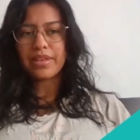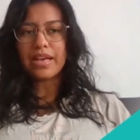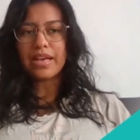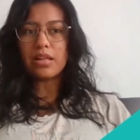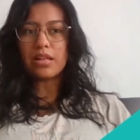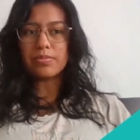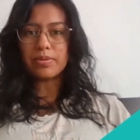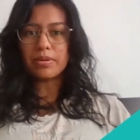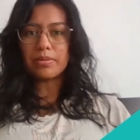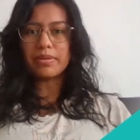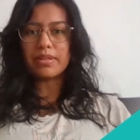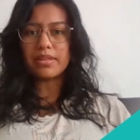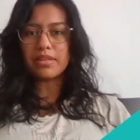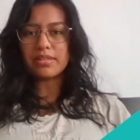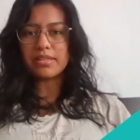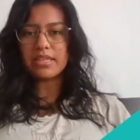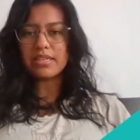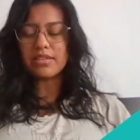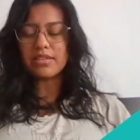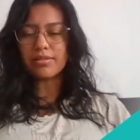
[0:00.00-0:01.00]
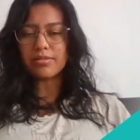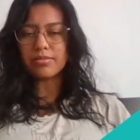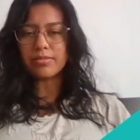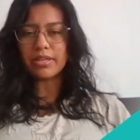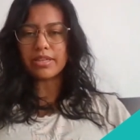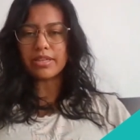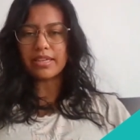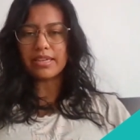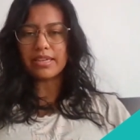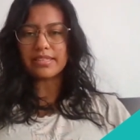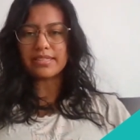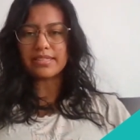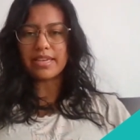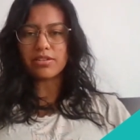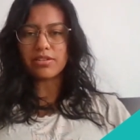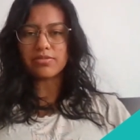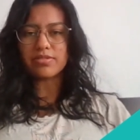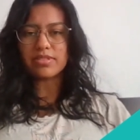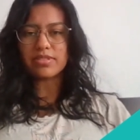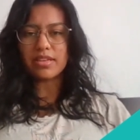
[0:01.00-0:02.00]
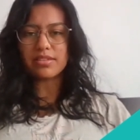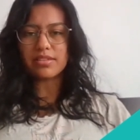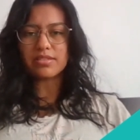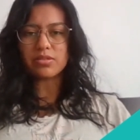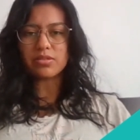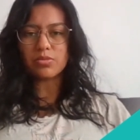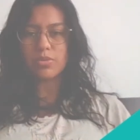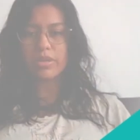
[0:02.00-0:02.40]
help him in the digital marketing side of things as